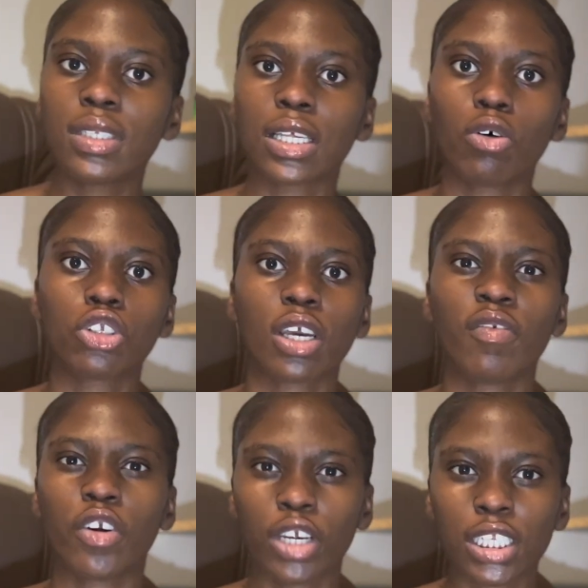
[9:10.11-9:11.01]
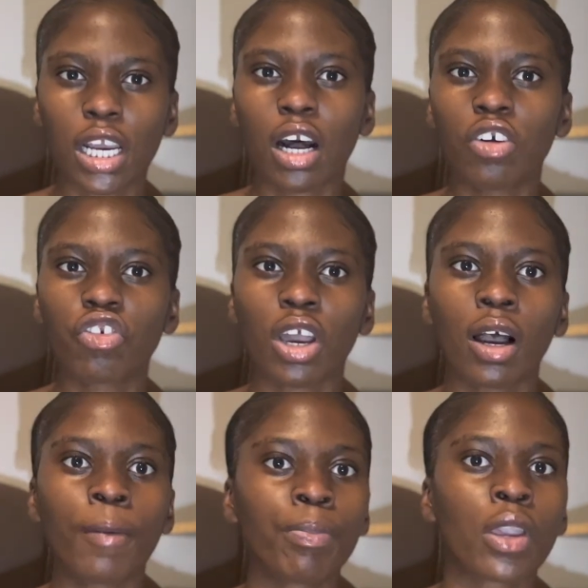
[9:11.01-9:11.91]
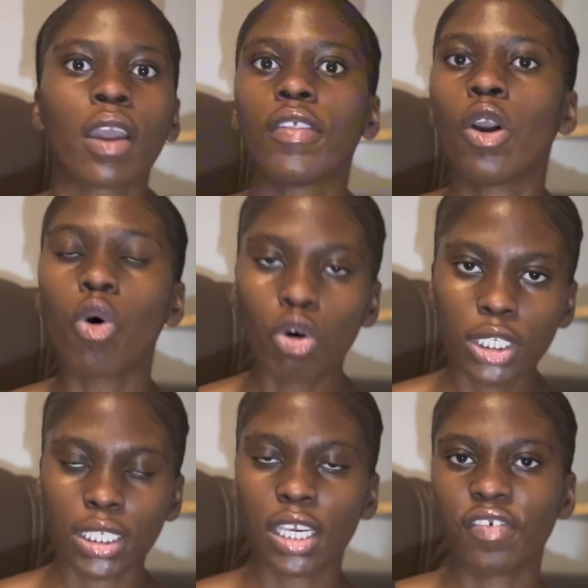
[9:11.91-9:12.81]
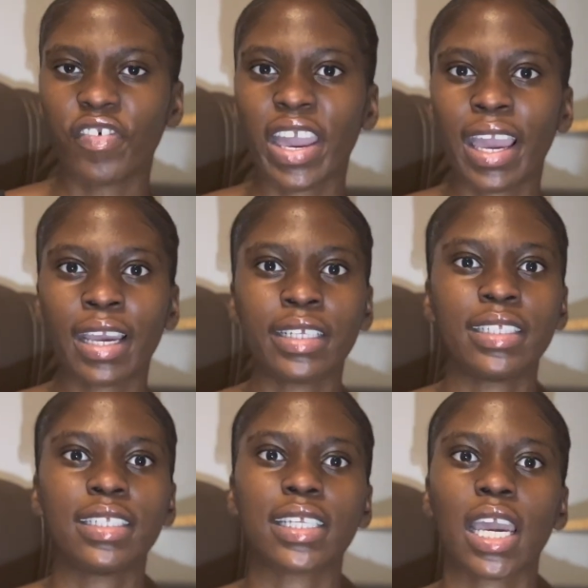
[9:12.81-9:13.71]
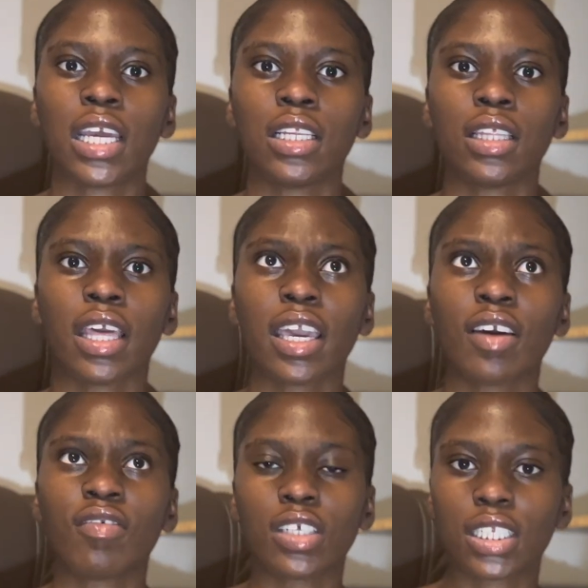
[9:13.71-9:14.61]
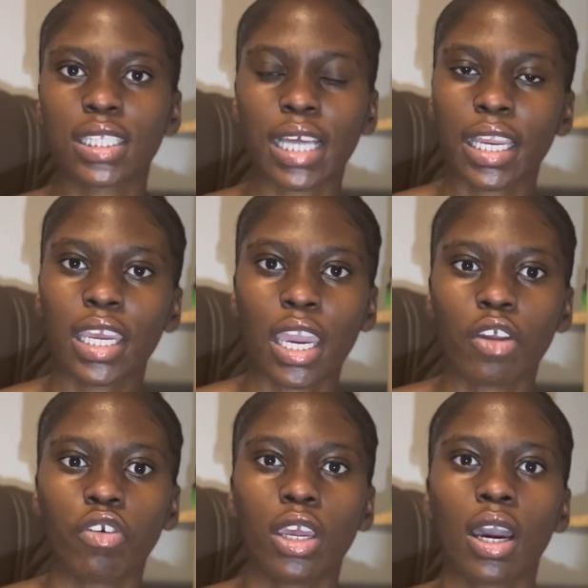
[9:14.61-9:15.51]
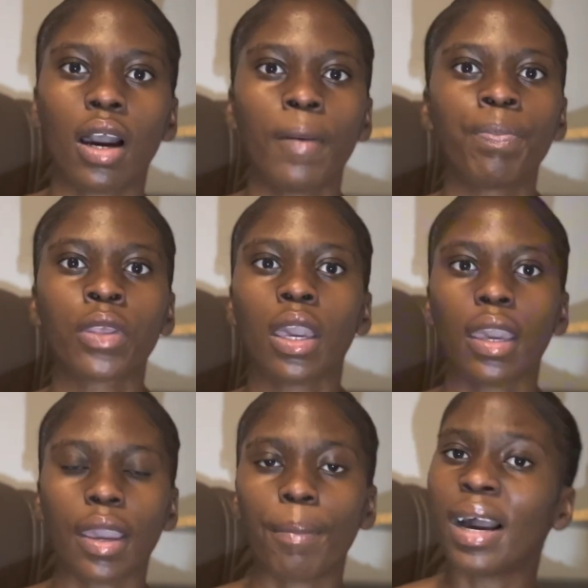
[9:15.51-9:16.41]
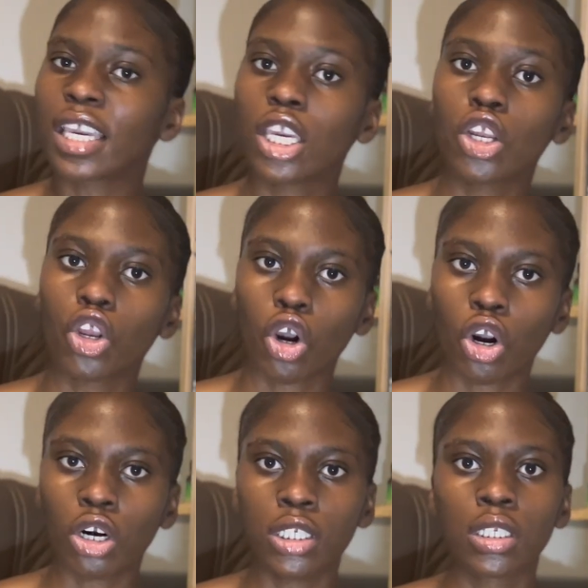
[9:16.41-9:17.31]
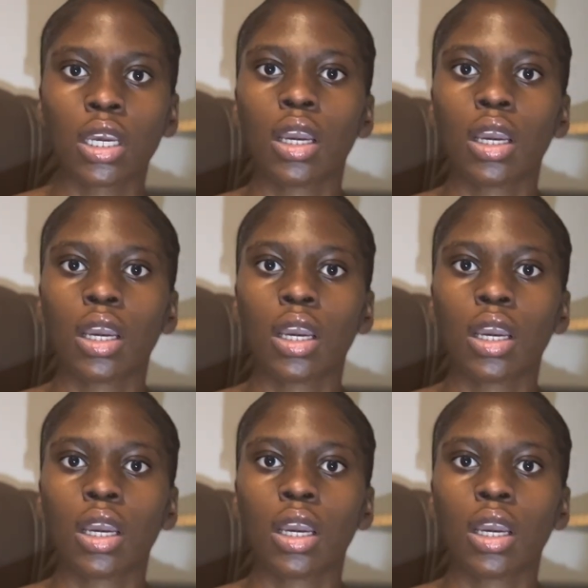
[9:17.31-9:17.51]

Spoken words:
They also have a rest culture, they host events, and they have a study area, a parking lot,